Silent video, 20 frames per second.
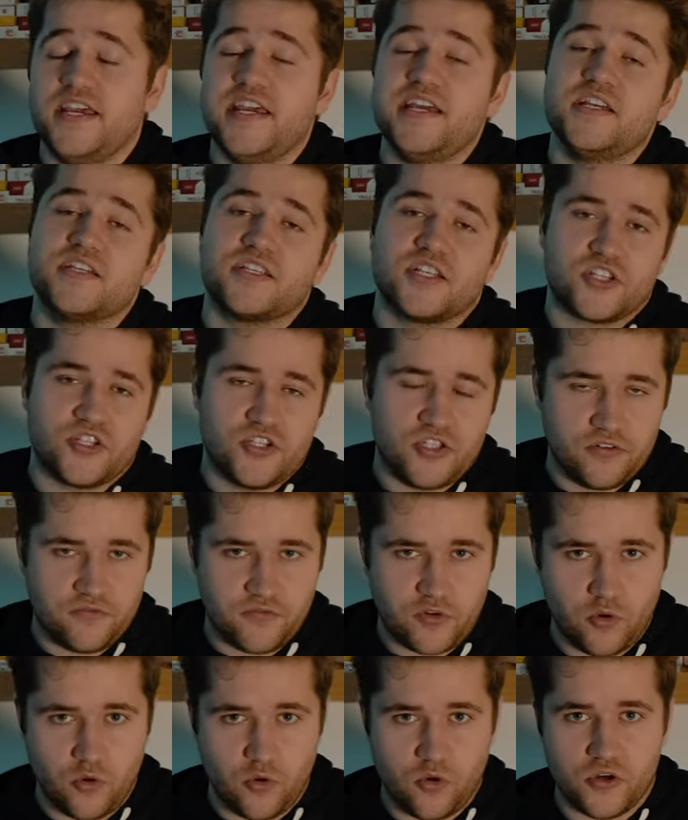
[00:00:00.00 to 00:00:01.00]
in addition,
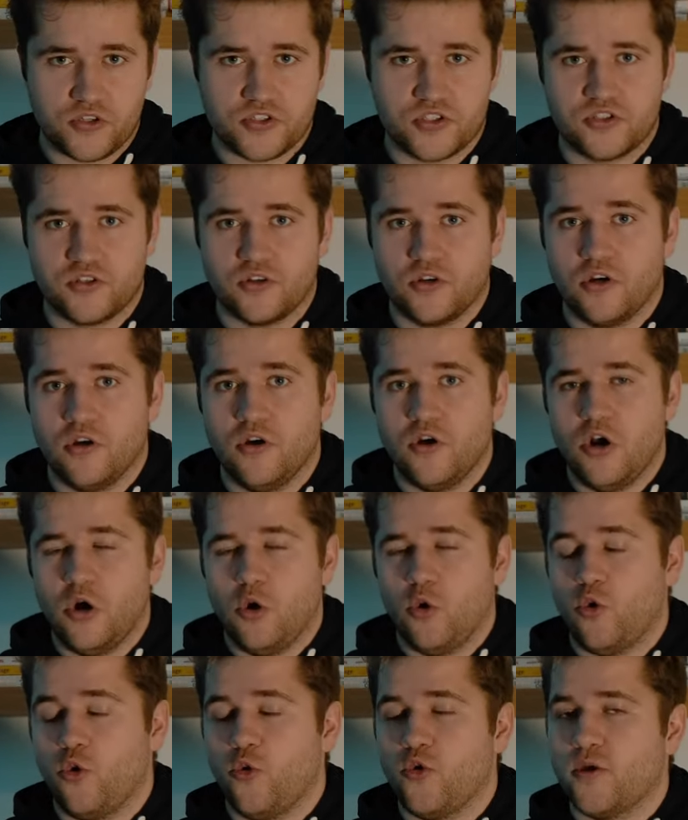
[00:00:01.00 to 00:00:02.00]
of course, to
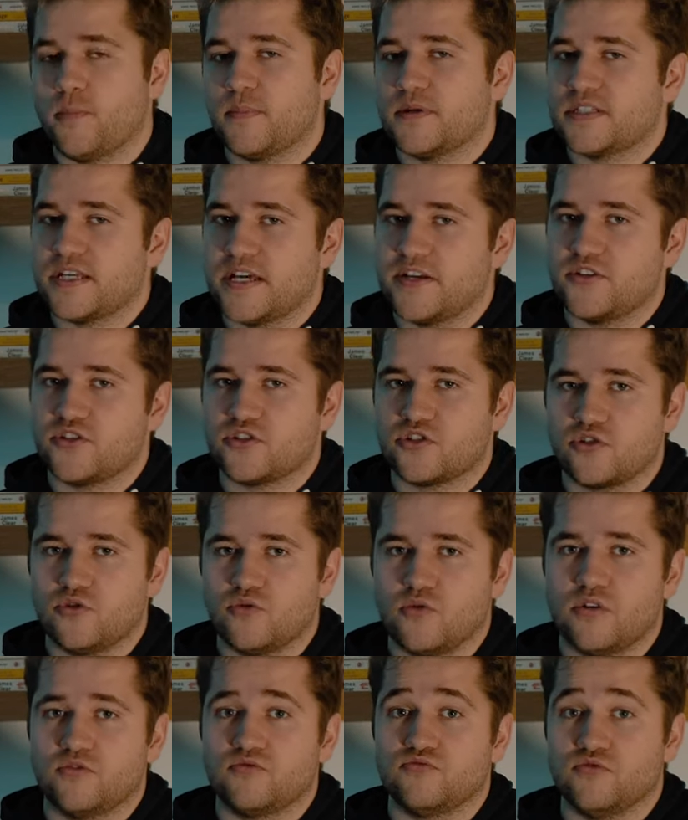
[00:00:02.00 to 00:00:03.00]
all the
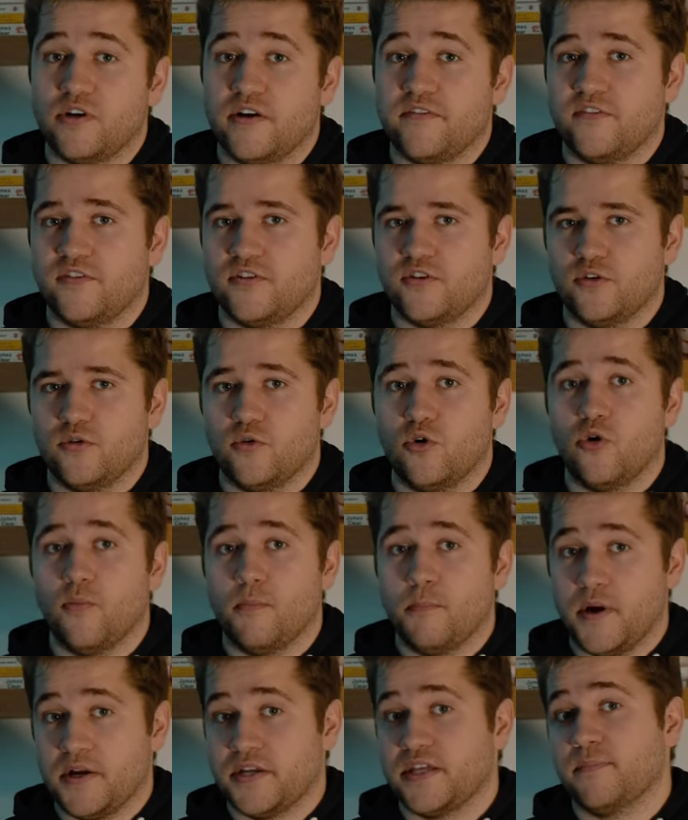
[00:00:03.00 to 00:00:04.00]
potential revenue or
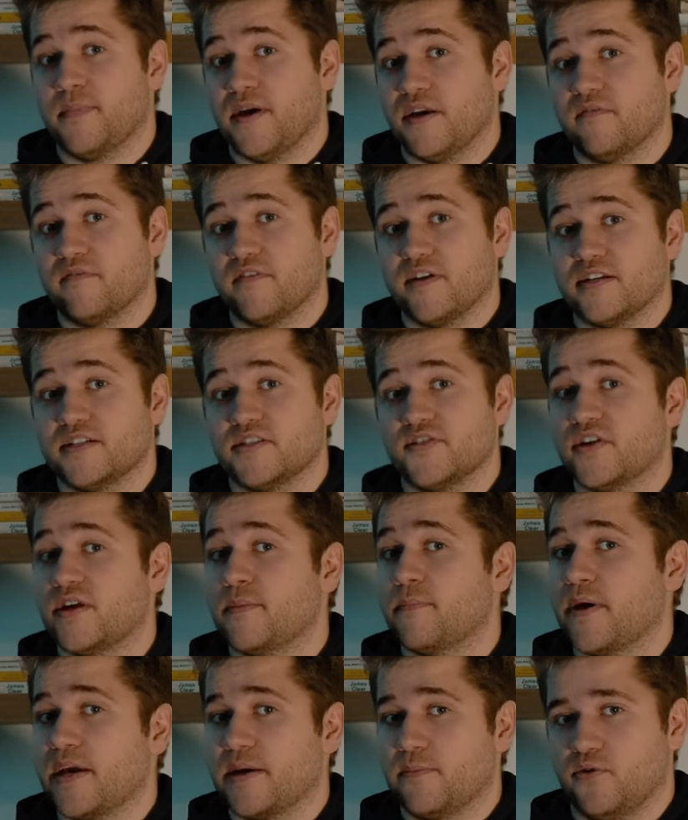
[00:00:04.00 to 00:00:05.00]
money benefits that
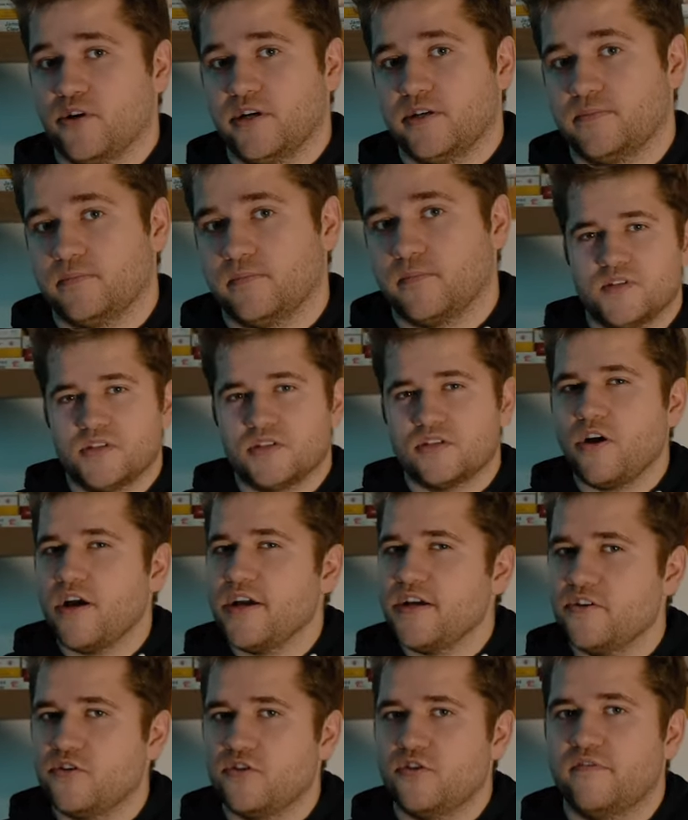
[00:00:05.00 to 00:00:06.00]
it may bring.
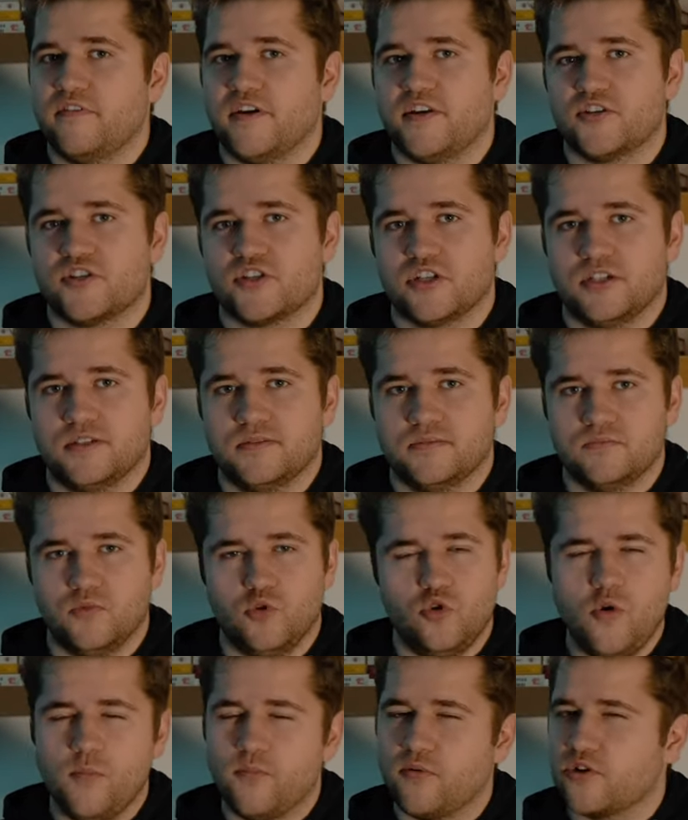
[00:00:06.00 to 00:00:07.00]
Starting a new venture
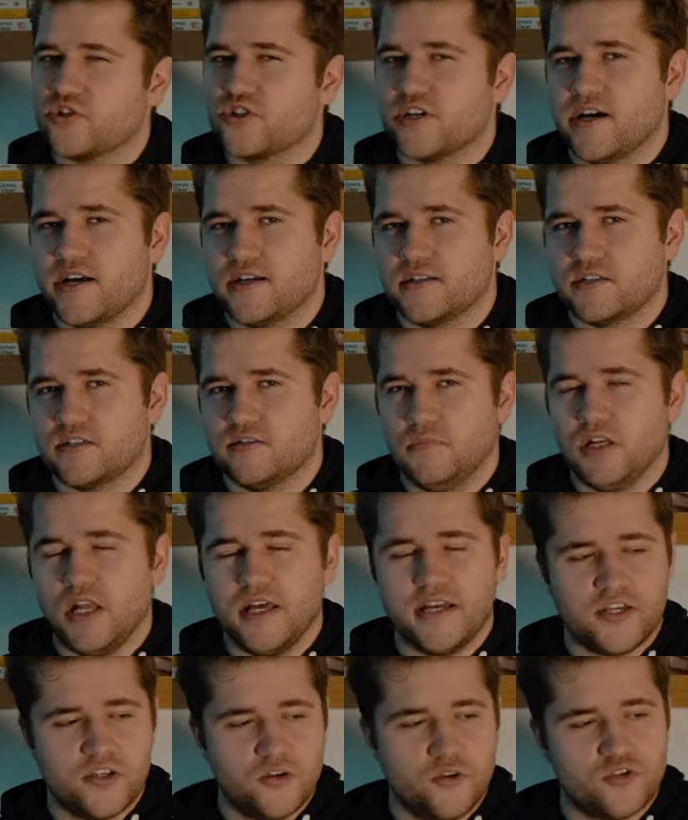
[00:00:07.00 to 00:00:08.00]
or project,
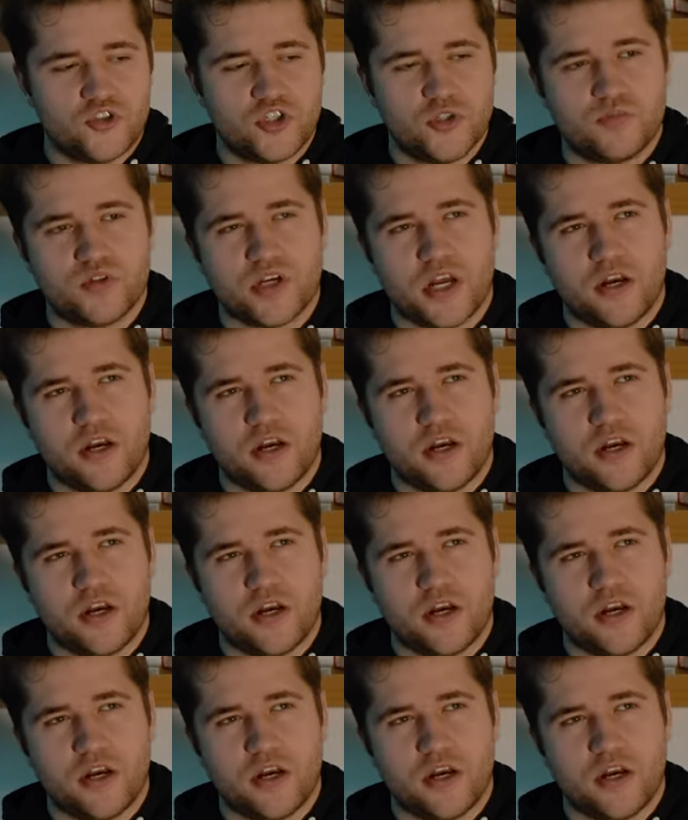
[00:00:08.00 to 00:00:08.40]
like a YouTube